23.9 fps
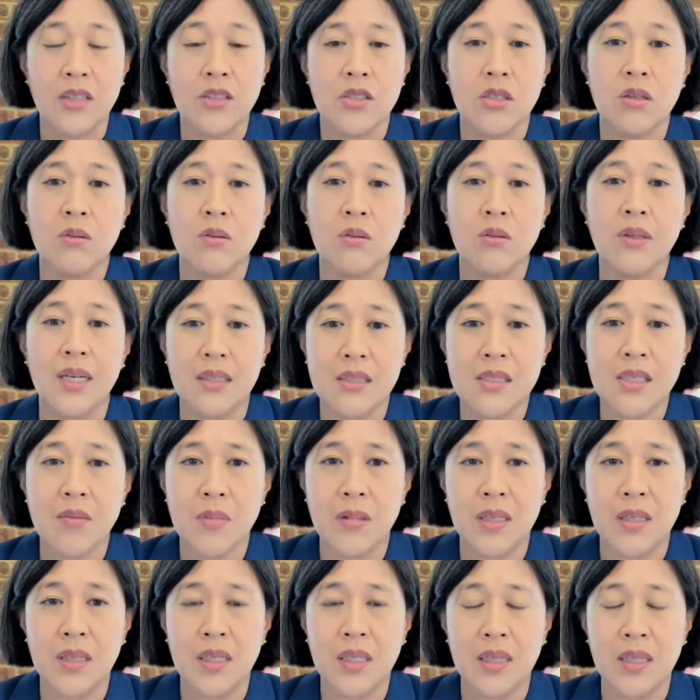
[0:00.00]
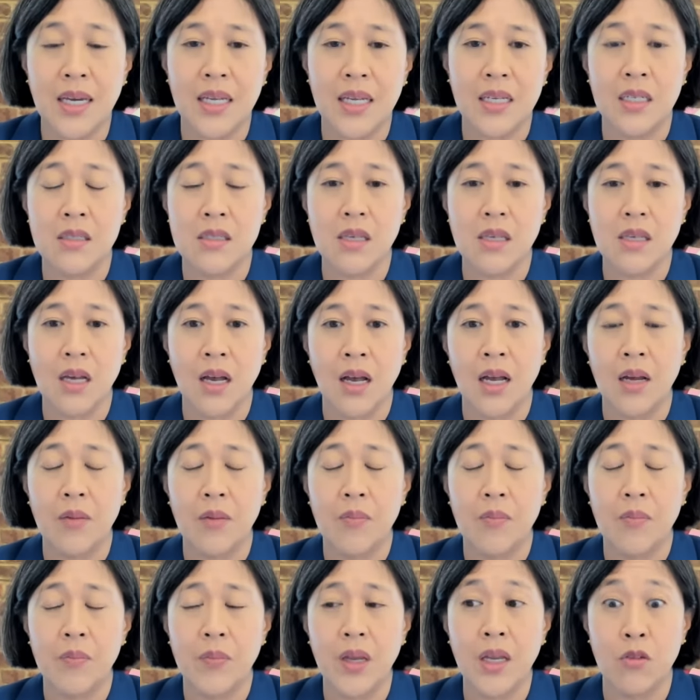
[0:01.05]
that's something that is um,
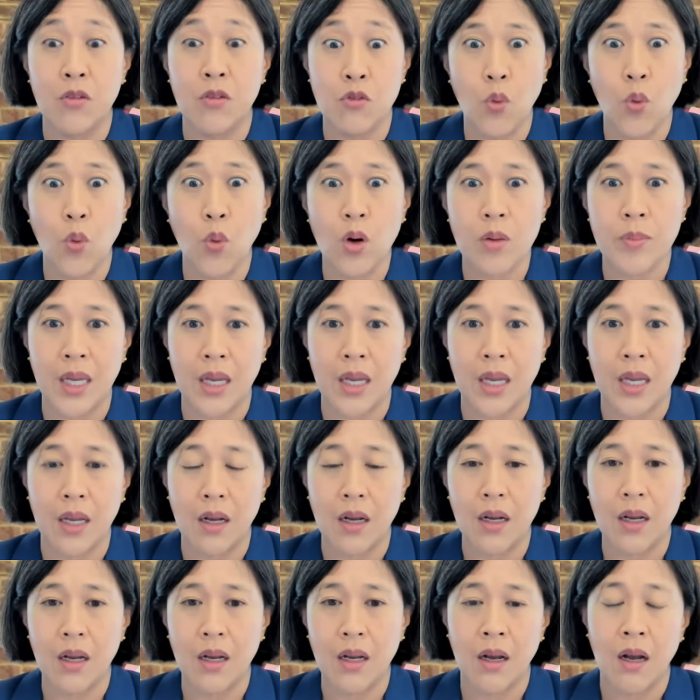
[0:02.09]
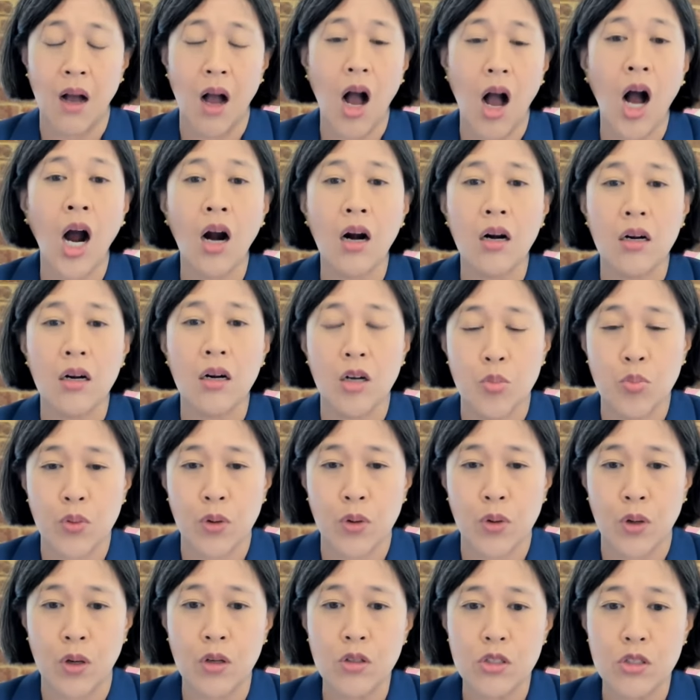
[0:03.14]
informing uh, our approach
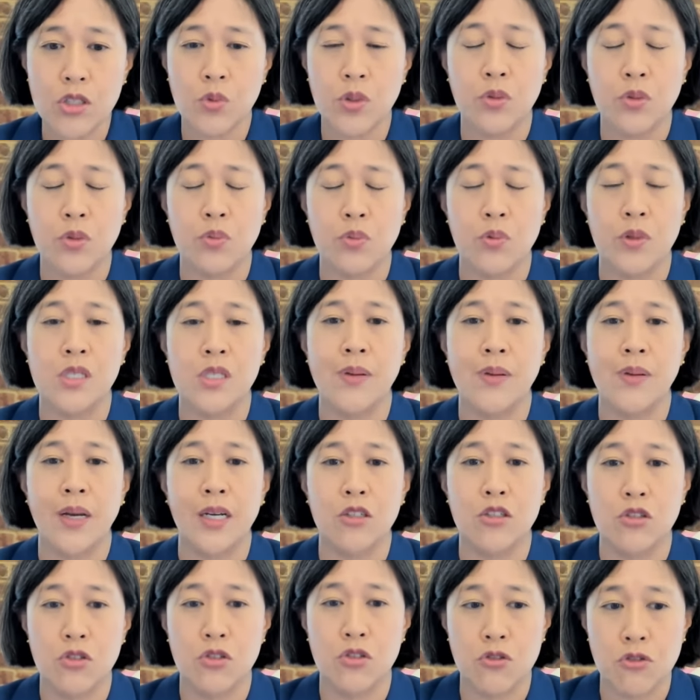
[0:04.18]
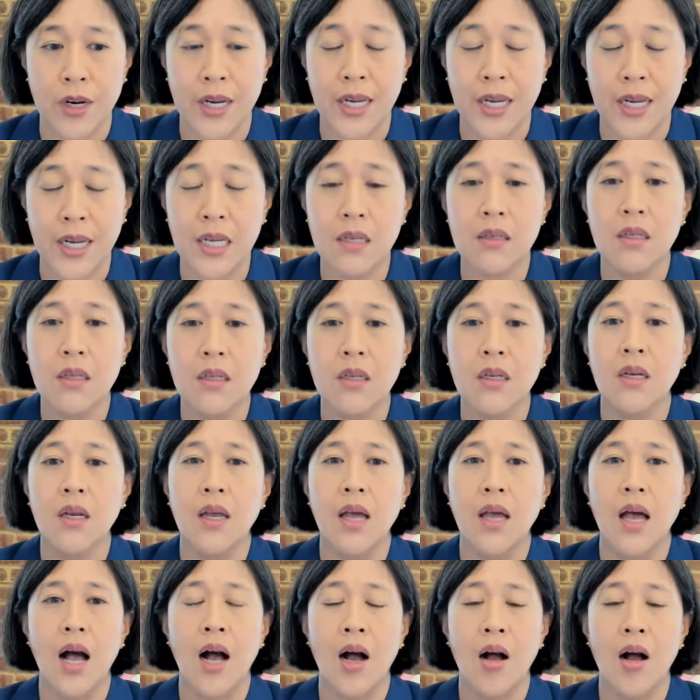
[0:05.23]
with respect to trade
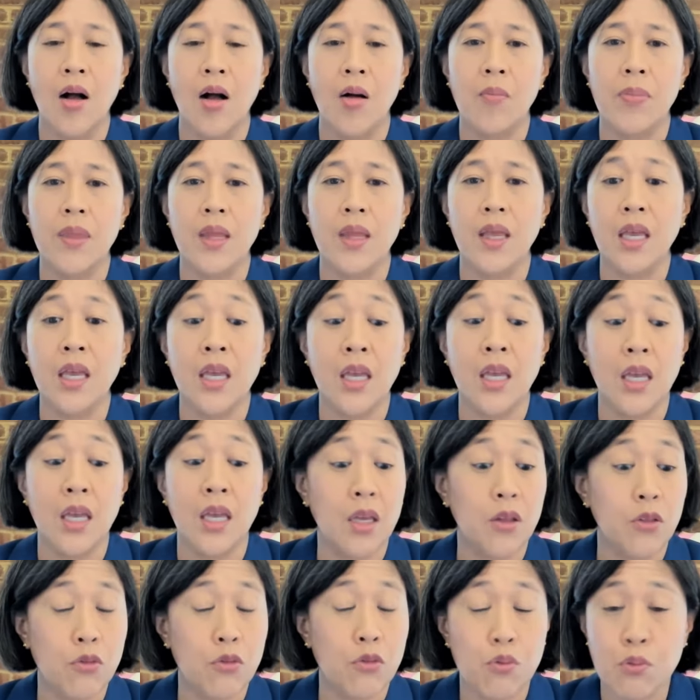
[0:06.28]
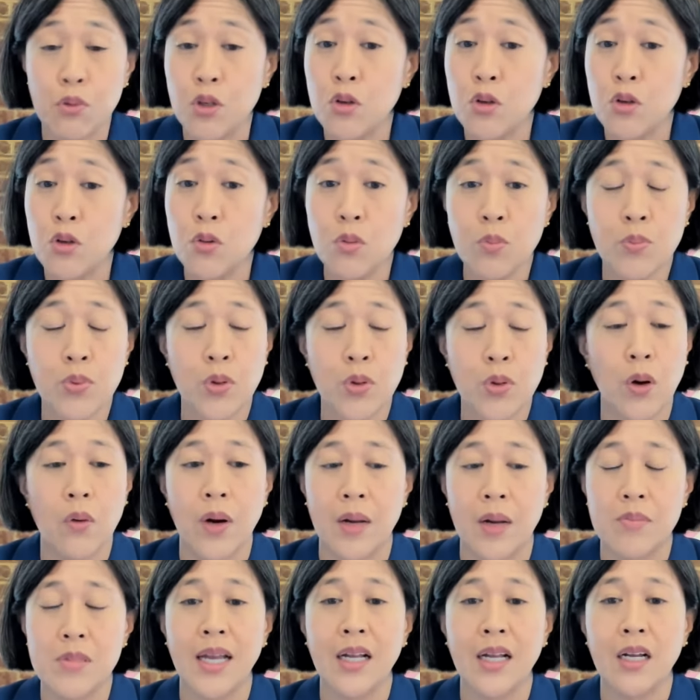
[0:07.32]
um, it, through programs like
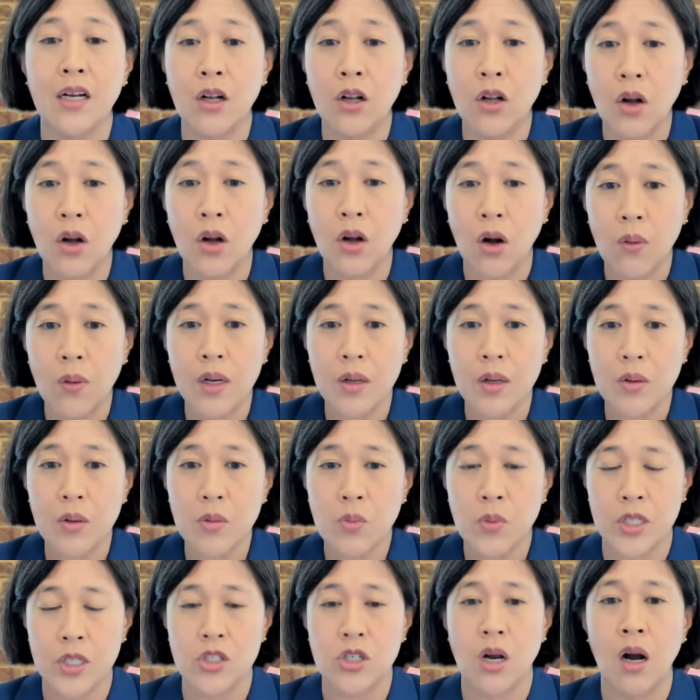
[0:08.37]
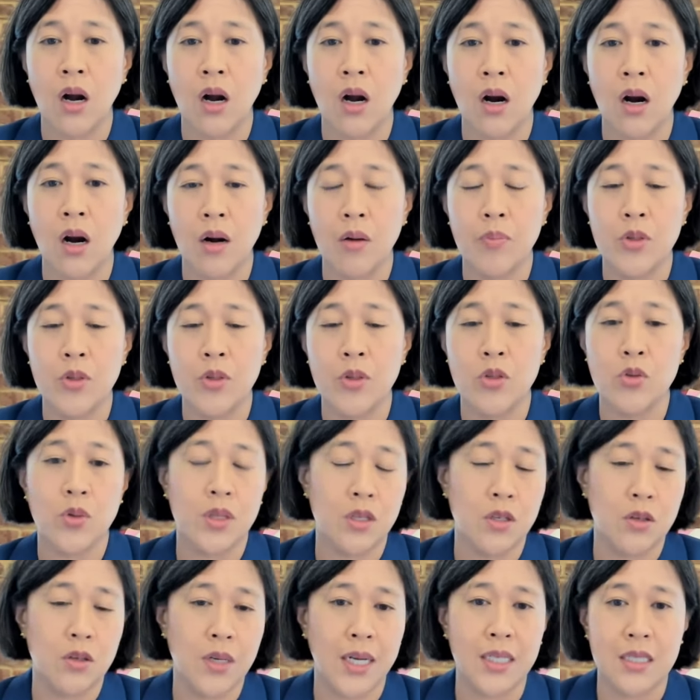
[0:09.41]
AGOA, which are between the United
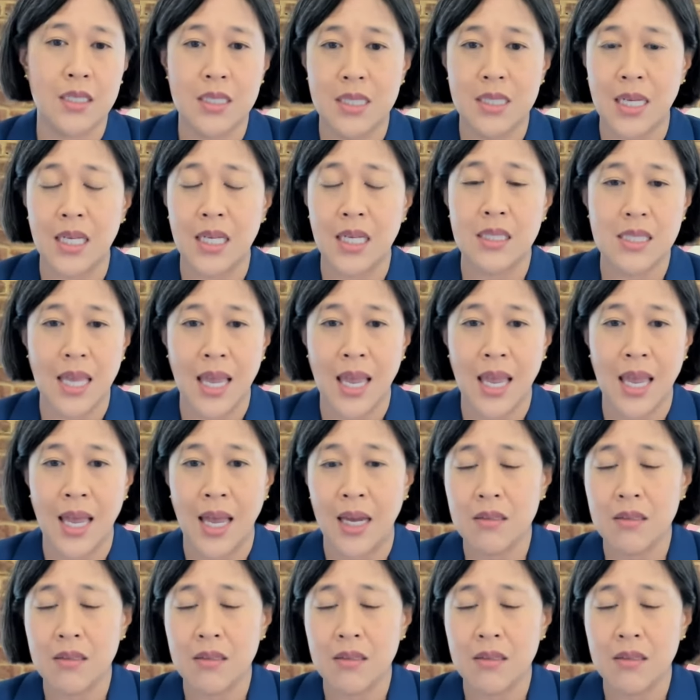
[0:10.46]
States and